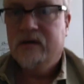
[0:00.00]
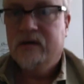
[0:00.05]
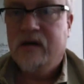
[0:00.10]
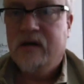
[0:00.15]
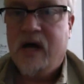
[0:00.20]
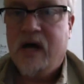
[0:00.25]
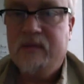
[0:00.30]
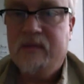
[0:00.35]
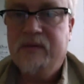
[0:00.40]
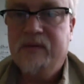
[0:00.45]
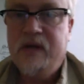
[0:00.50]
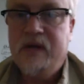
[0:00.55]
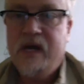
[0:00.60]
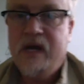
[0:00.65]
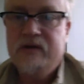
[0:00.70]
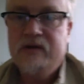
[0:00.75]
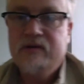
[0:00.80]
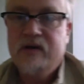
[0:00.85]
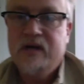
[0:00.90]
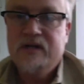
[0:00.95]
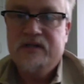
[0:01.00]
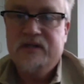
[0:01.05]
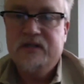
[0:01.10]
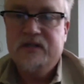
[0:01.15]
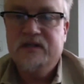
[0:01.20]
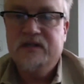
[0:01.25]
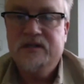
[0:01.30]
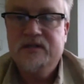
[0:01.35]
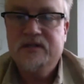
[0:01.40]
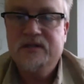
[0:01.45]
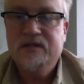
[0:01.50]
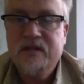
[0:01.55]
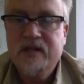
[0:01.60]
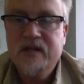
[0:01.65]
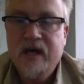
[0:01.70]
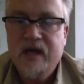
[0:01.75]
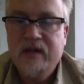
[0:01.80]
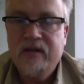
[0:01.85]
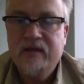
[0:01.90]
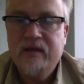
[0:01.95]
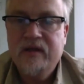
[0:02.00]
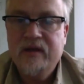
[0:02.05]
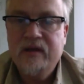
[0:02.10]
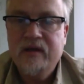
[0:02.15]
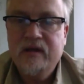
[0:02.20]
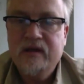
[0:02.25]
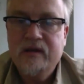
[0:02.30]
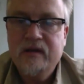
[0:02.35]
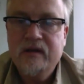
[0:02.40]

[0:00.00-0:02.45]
IP address is to that thing?